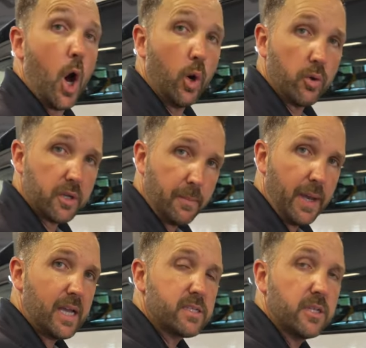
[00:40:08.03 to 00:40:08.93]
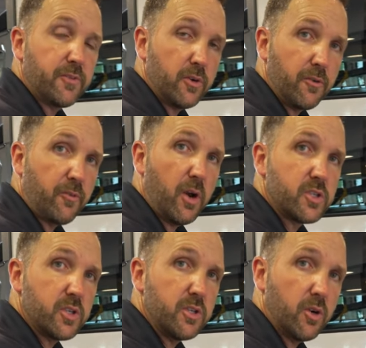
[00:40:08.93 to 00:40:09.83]
holding capacities for your
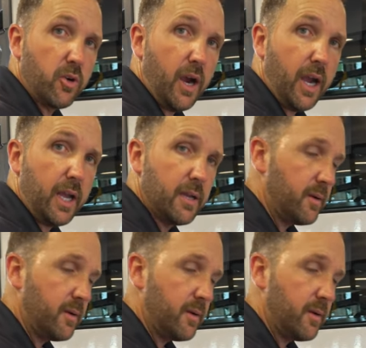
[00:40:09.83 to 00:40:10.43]
fresh and your gray,